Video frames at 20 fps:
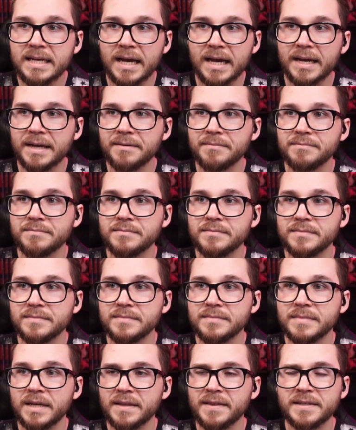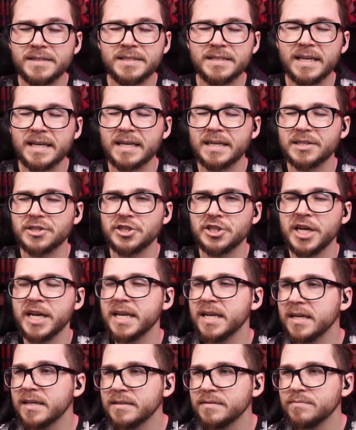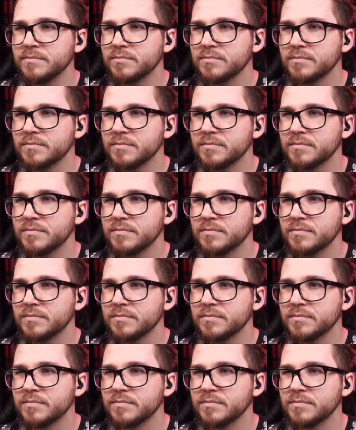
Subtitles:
I think she's like a cheetah.